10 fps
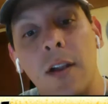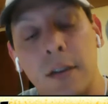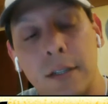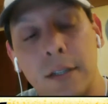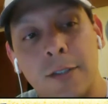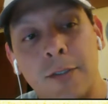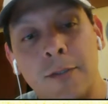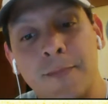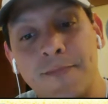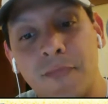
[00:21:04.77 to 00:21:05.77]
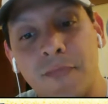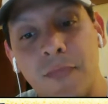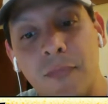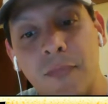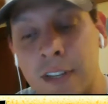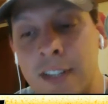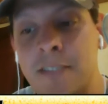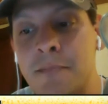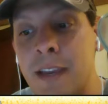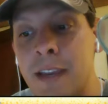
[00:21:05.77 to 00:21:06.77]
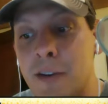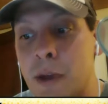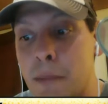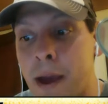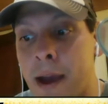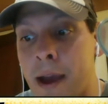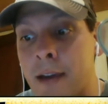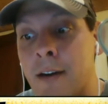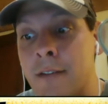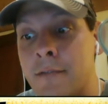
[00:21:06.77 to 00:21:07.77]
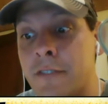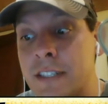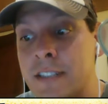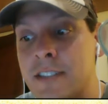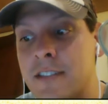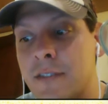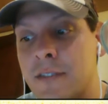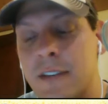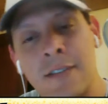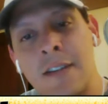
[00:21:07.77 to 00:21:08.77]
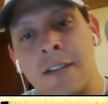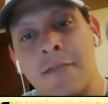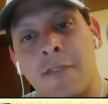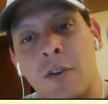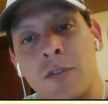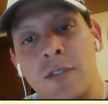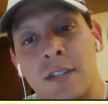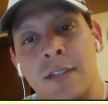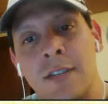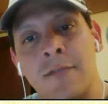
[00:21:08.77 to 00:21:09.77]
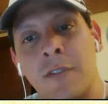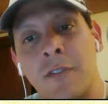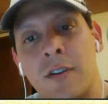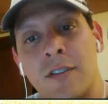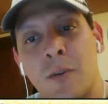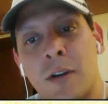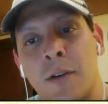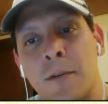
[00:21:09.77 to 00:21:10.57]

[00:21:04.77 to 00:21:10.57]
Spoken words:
Look, dude, you need to make your way back. Unfreeze yourself. Isn't he frozen in Florida somewhere?